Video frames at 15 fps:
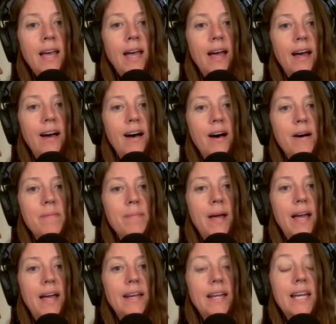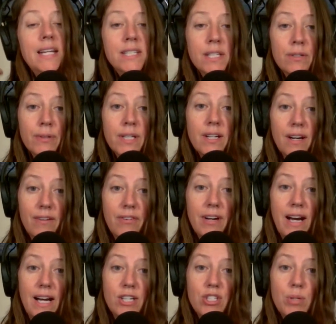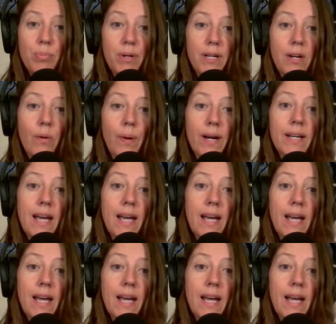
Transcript: And it did recover actually pretty quick,